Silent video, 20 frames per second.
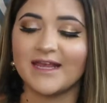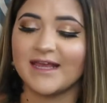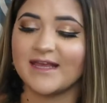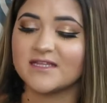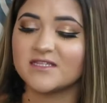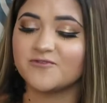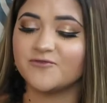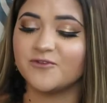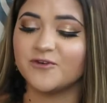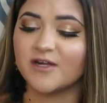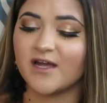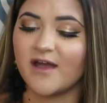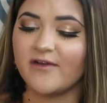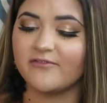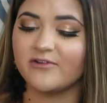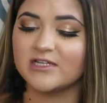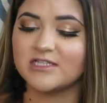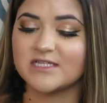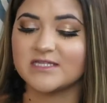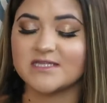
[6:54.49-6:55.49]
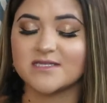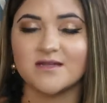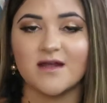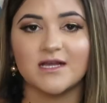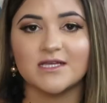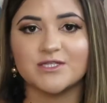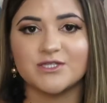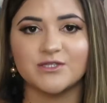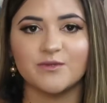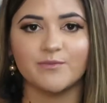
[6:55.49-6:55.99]
It's full coverage, it's
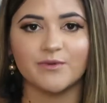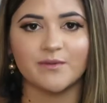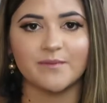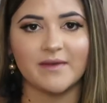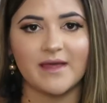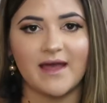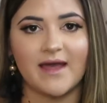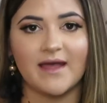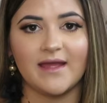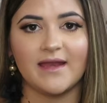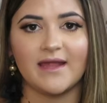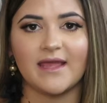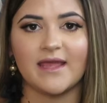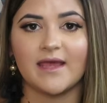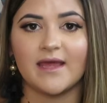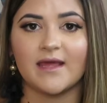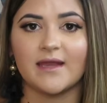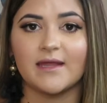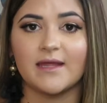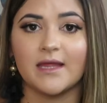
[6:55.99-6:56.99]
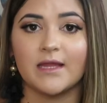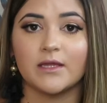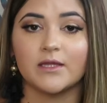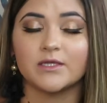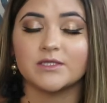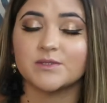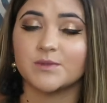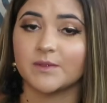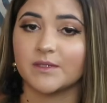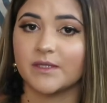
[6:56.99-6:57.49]
not super matte, and it
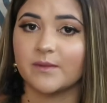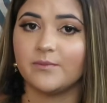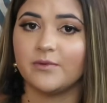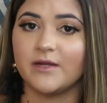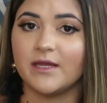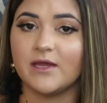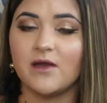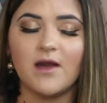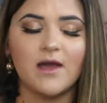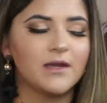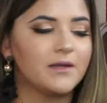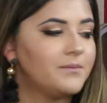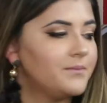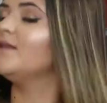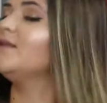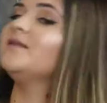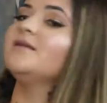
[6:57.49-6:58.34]
looks really pretty on.